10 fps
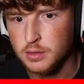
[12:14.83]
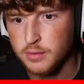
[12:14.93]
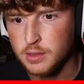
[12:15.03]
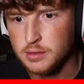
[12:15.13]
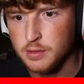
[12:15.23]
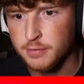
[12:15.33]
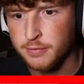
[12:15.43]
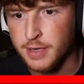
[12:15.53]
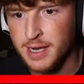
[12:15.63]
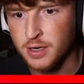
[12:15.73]
Everything's on
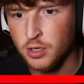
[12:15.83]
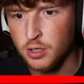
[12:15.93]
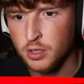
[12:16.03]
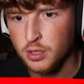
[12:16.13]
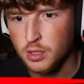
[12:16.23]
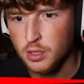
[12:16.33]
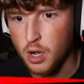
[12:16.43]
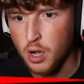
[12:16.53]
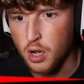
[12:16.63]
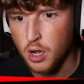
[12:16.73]
fire.
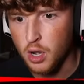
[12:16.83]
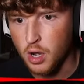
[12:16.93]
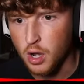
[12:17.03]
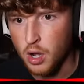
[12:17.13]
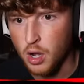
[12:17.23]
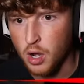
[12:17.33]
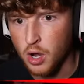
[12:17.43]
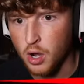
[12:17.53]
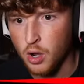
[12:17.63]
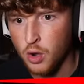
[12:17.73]

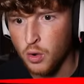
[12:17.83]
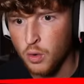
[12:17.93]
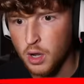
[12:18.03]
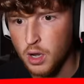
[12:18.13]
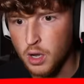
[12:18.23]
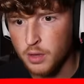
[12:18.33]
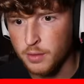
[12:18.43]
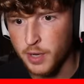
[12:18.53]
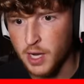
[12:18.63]
Oh, the